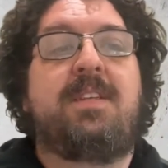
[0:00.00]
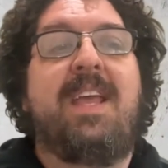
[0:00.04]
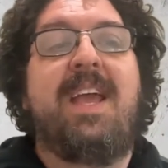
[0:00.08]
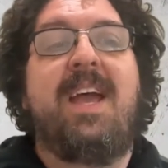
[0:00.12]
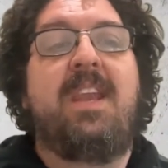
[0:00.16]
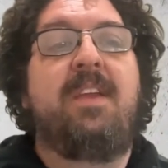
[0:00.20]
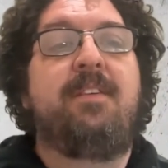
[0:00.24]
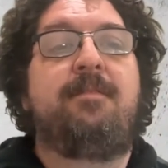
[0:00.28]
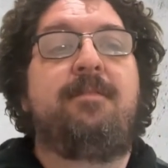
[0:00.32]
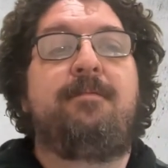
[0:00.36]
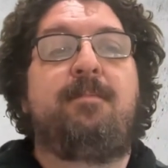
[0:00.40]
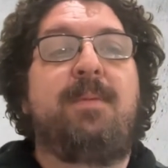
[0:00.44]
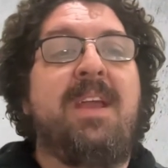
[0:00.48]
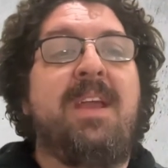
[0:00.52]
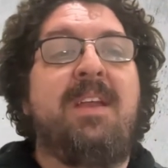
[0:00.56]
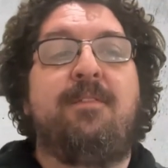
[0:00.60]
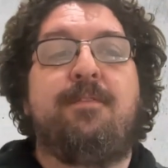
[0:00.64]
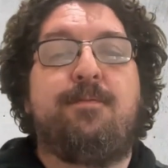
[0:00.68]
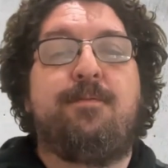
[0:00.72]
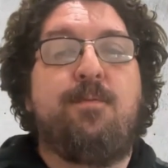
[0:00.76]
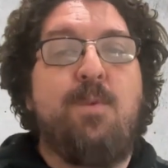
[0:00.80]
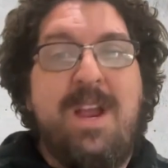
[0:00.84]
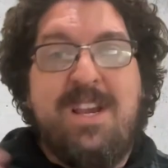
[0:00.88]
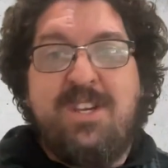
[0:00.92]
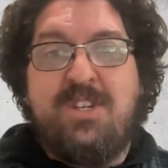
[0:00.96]
kind of being
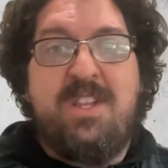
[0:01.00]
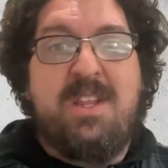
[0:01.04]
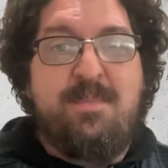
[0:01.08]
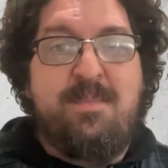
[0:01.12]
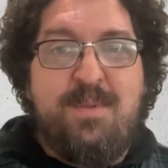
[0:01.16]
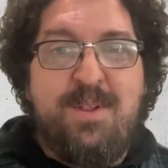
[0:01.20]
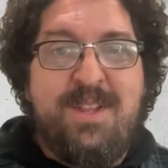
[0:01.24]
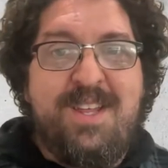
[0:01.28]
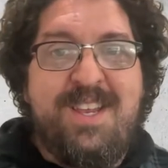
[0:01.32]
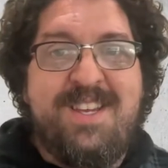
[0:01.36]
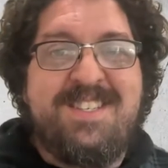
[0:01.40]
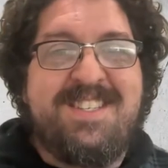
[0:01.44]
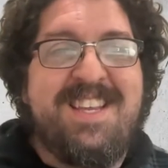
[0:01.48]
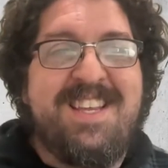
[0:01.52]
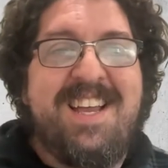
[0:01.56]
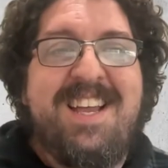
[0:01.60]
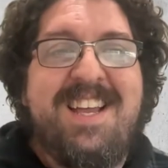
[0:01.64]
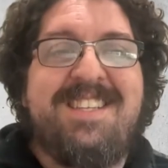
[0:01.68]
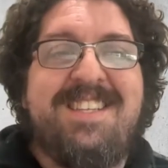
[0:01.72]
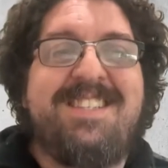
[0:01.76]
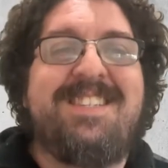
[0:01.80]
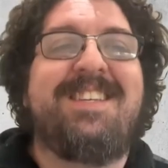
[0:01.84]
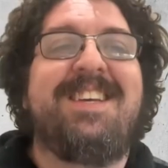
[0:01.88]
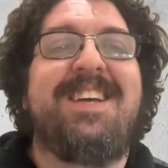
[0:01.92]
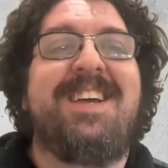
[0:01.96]
freshly
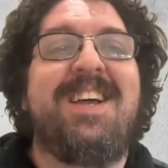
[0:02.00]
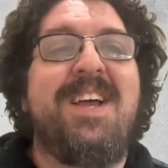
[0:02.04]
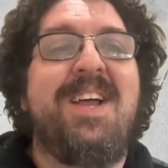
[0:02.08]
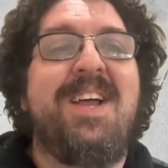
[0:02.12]
politicized